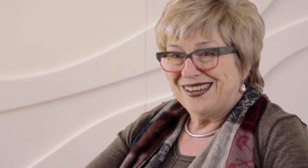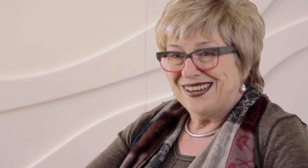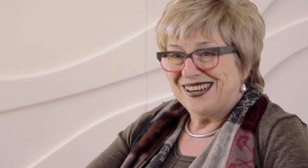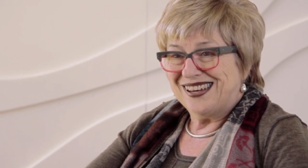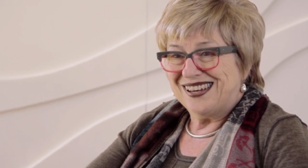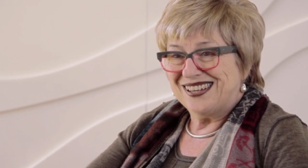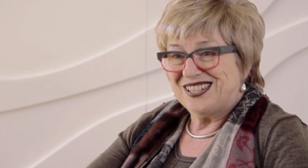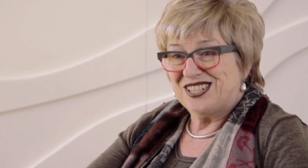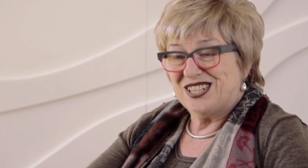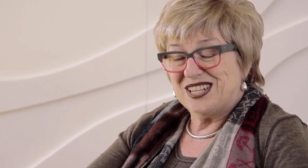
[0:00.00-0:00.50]

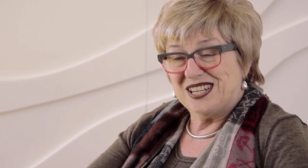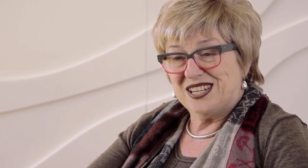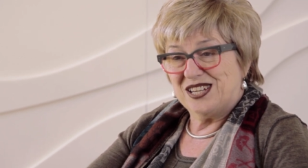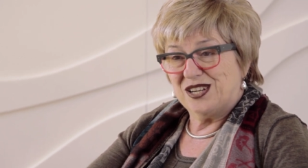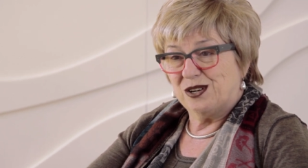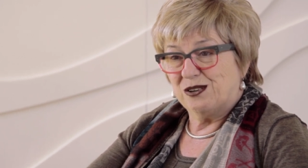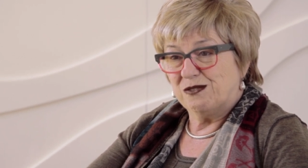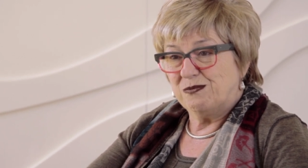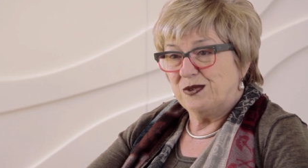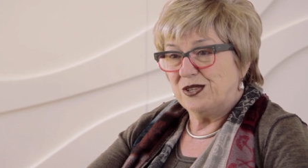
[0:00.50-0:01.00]
uh,
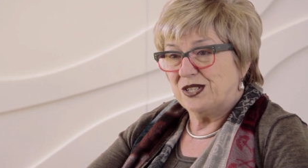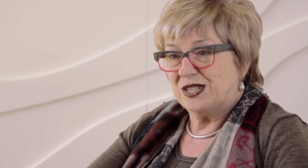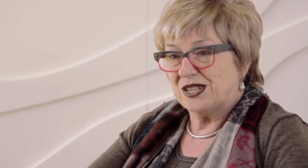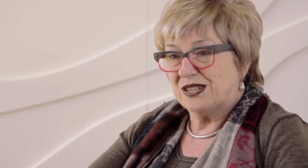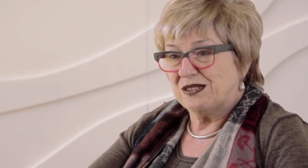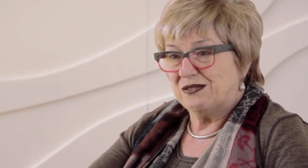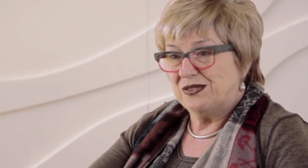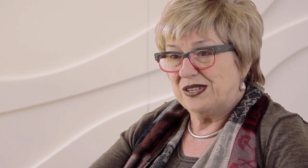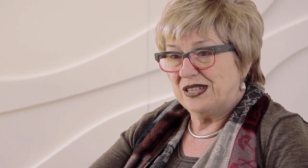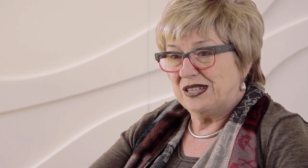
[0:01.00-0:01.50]
CEO of
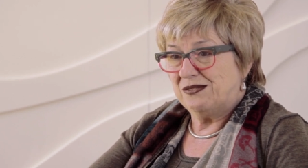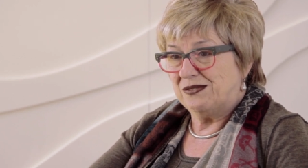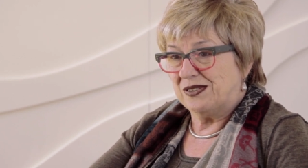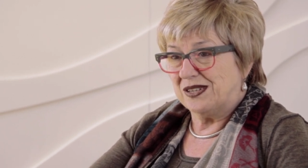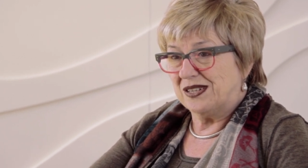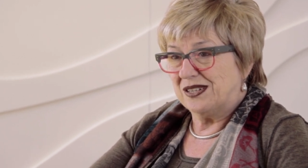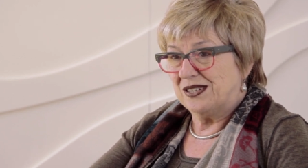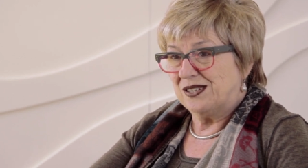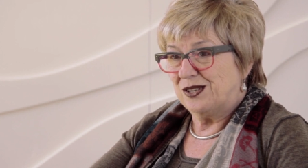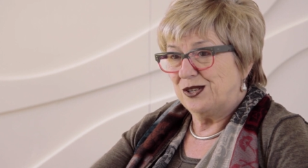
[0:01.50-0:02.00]
Musica
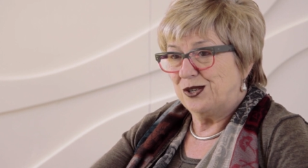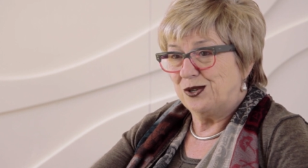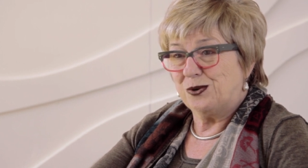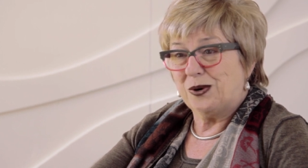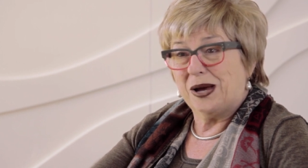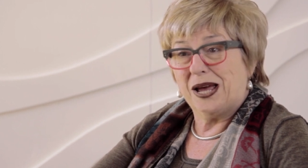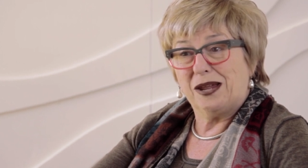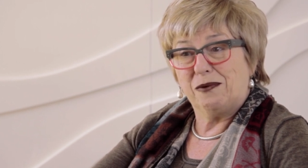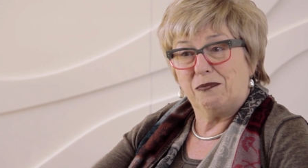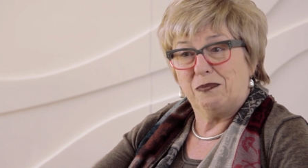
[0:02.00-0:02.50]
Viva, who
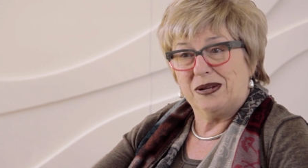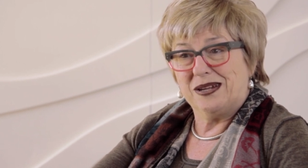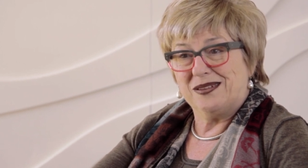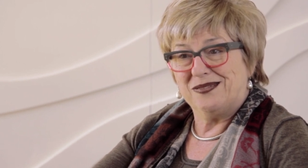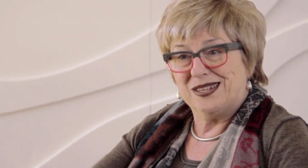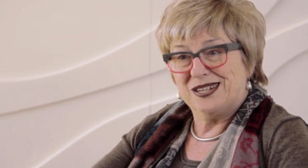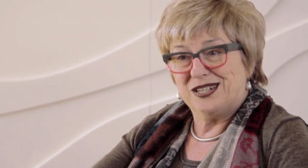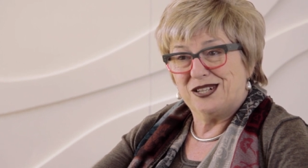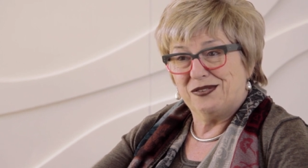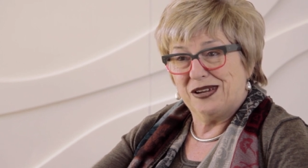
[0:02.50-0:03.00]
had
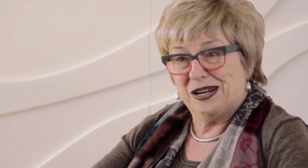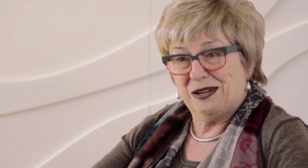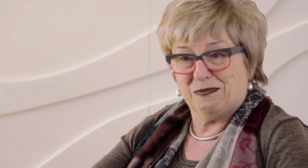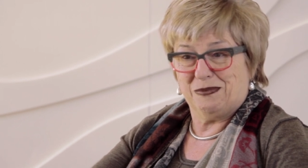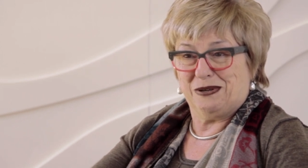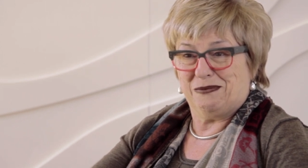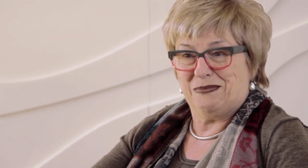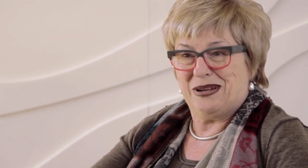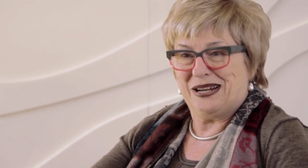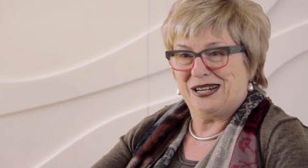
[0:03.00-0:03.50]
been the
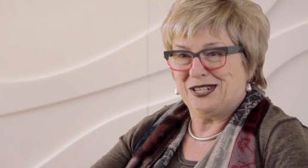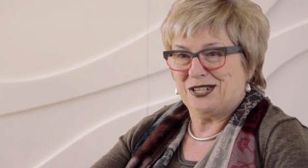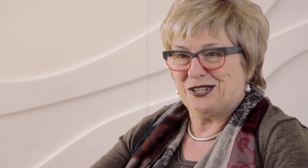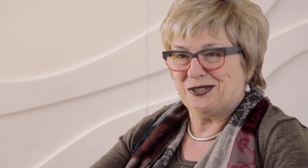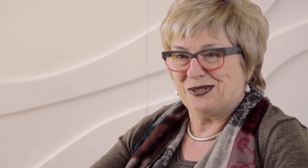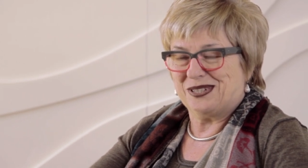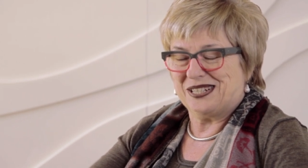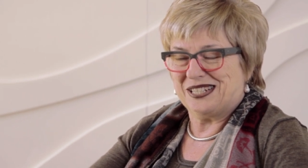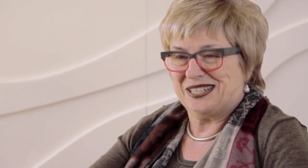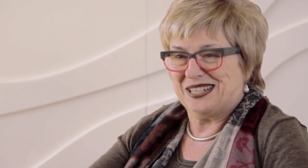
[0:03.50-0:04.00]
development
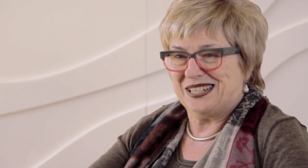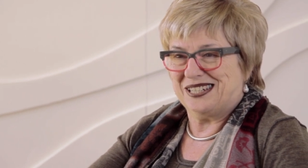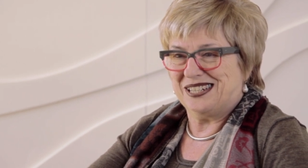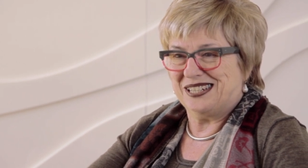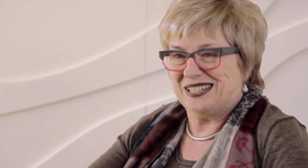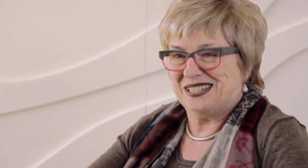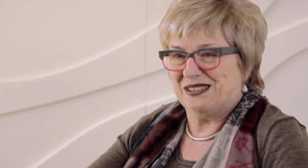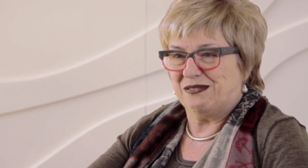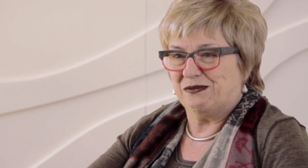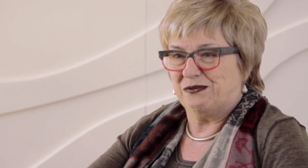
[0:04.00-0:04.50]
manager at the Sydney
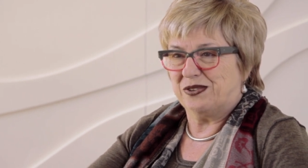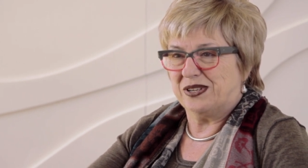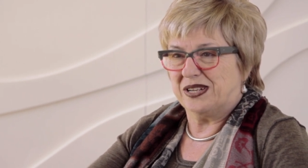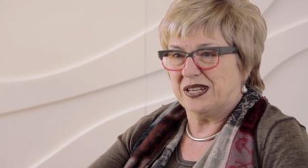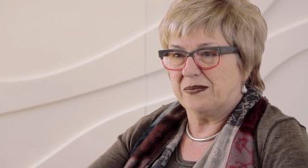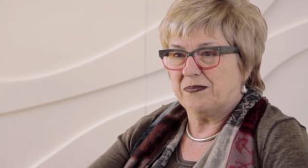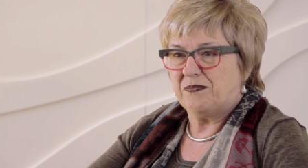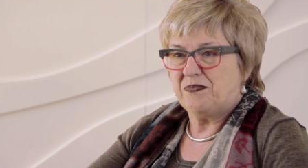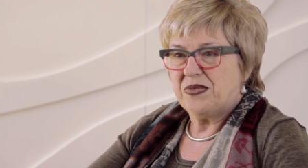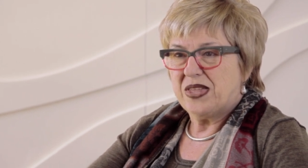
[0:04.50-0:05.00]

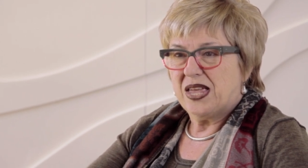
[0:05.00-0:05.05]
Symphony.